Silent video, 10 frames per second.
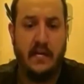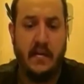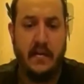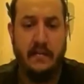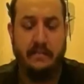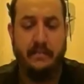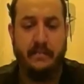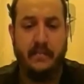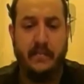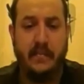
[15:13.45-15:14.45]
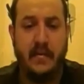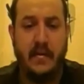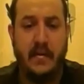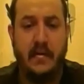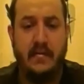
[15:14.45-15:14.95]
um,
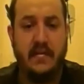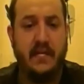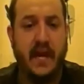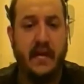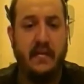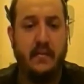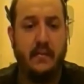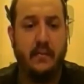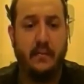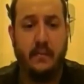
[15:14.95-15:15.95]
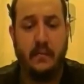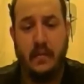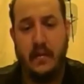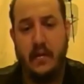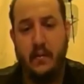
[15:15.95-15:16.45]
just like
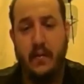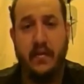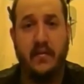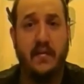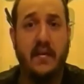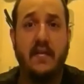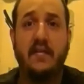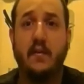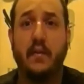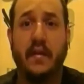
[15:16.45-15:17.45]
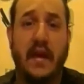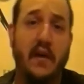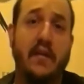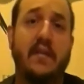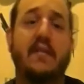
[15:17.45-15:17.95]
with the cities and with the
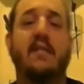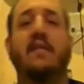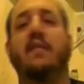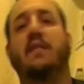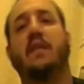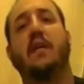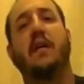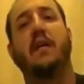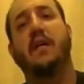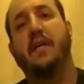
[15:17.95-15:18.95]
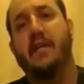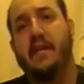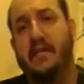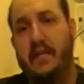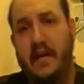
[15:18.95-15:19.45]
counties,
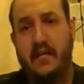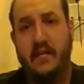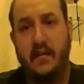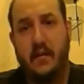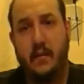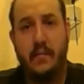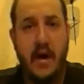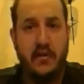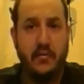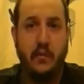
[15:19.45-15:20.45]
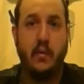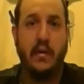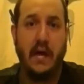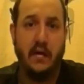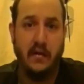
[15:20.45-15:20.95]
states deal with matters
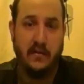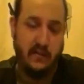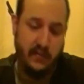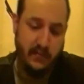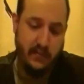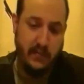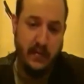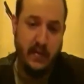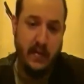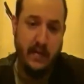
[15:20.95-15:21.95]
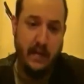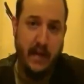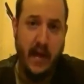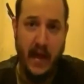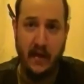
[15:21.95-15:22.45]
between counties
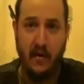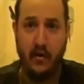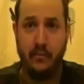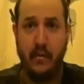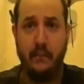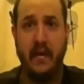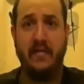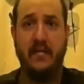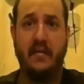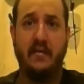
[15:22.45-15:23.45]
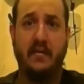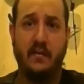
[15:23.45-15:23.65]
and are a basic,